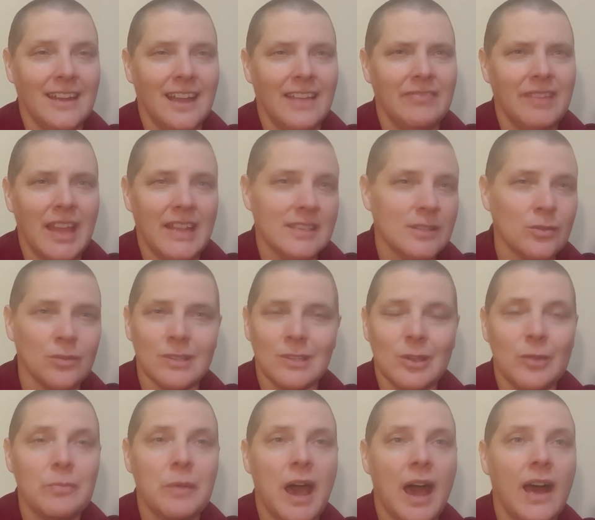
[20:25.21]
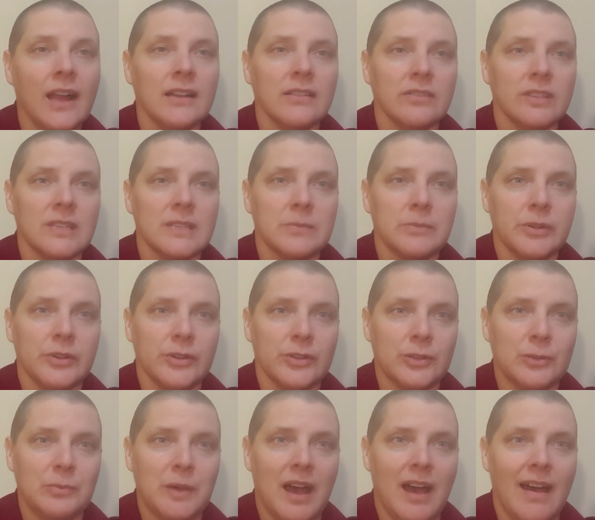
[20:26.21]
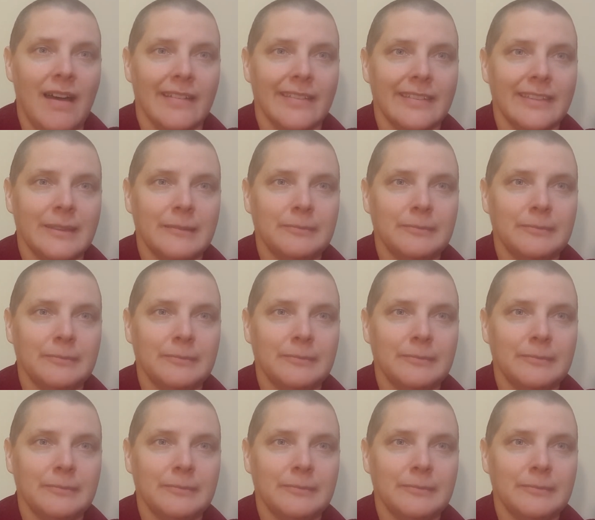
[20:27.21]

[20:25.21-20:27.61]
And that's also part of the spiritual path.